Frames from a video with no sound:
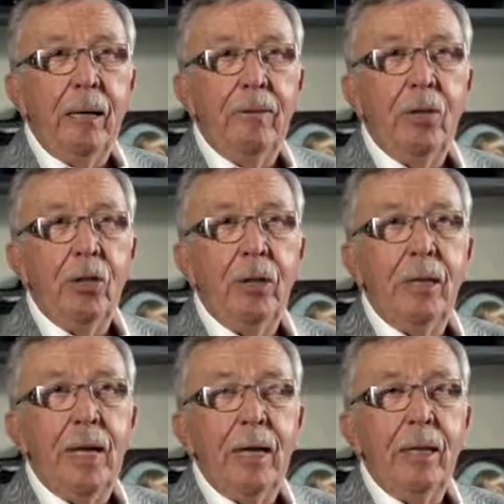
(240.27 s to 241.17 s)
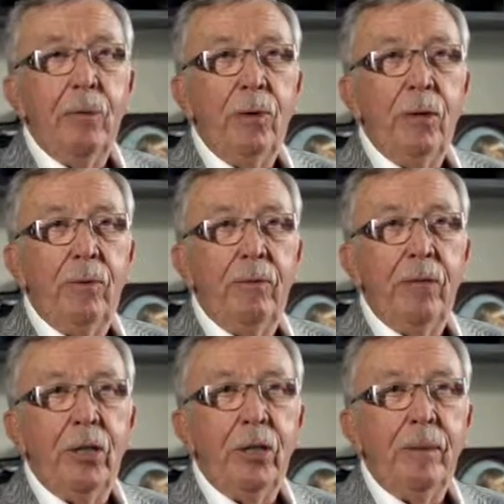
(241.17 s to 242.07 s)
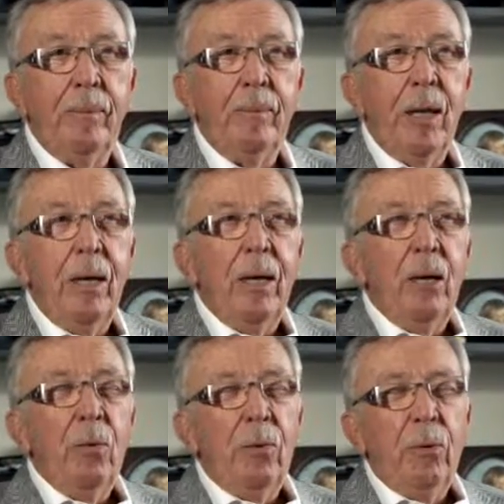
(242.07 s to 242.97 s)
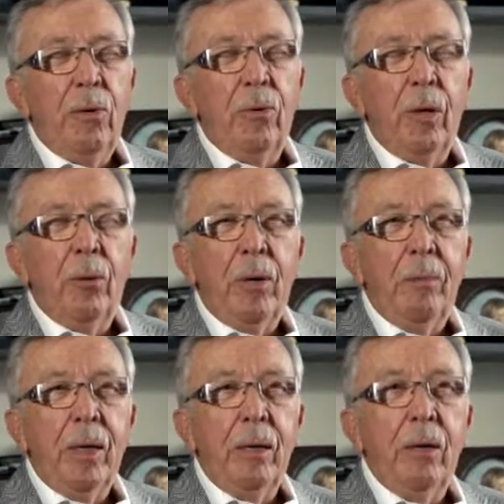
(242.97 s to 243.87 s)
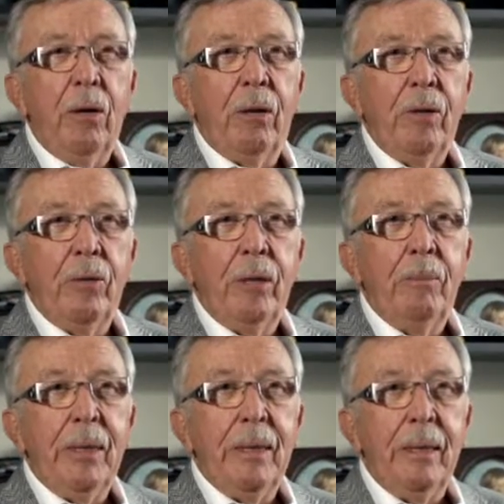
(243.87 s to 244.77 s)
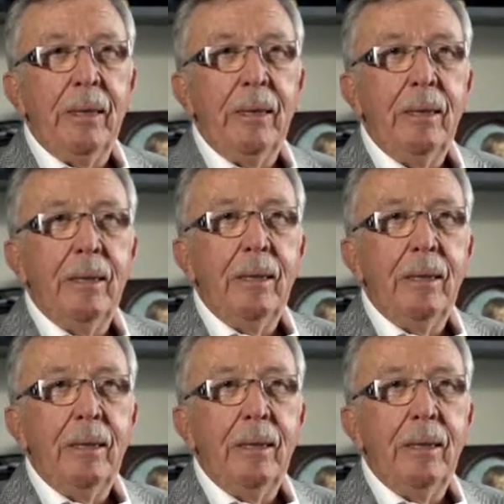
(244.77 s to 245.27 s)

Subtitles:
division and the window division, we were doing about $1 million worth of business.